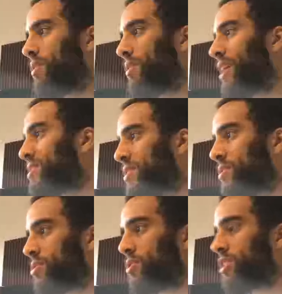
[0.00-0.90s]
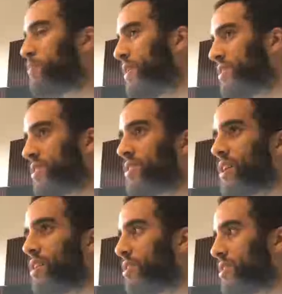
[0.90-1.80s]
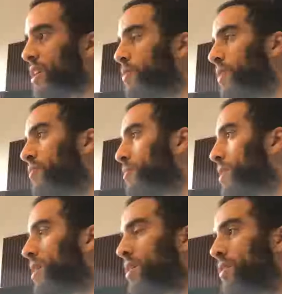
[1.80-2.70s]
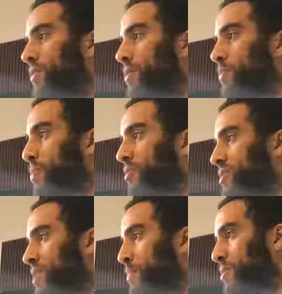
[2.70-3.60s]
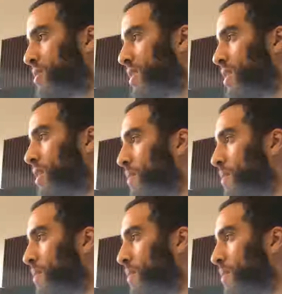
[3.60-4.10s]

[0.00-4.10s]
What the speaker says: lessons or experiences that you can take away from that. Perfect example, the